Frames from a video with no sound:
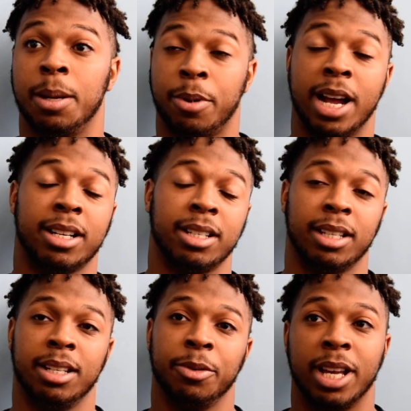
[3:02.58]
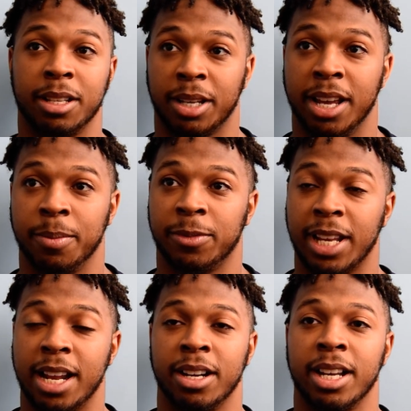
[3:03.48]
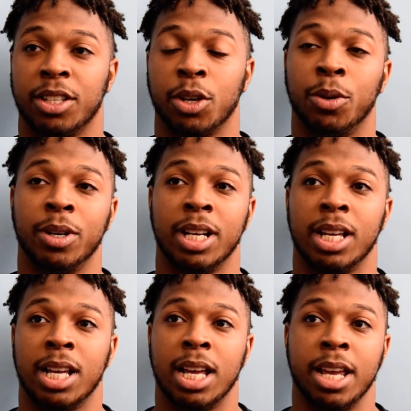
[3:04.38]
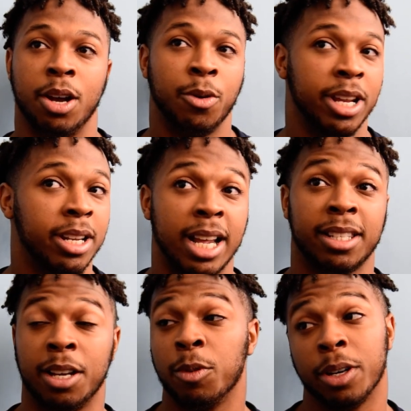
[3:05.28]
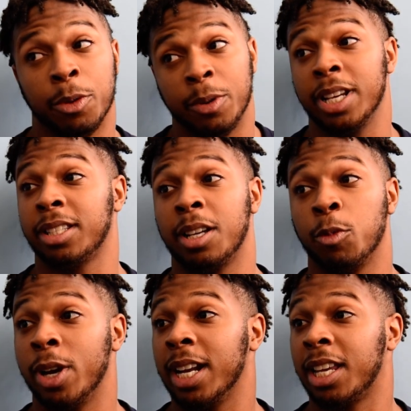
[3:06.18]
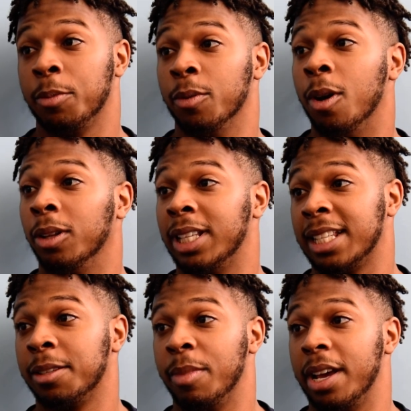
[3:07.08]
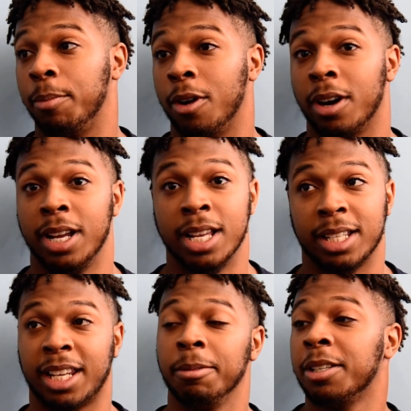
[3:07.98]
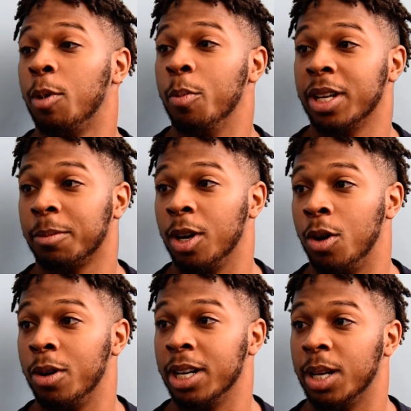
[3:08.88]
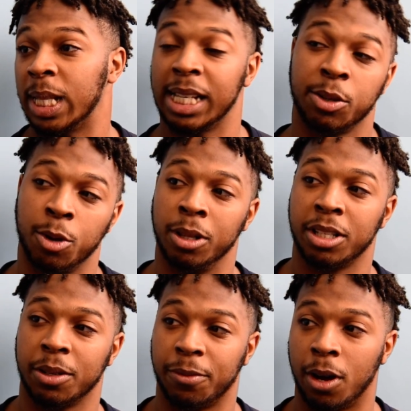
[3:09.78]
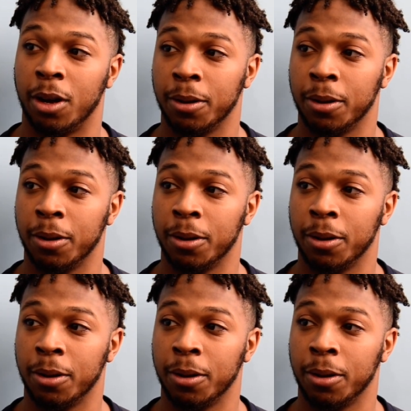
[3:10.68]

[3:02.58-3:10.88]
practice, and then we got the game Saturday. So, hitting that summer, when we hit summer, we got to keep it rolling. That's the main part. Just keep this momentum going and then let it roll into the fall.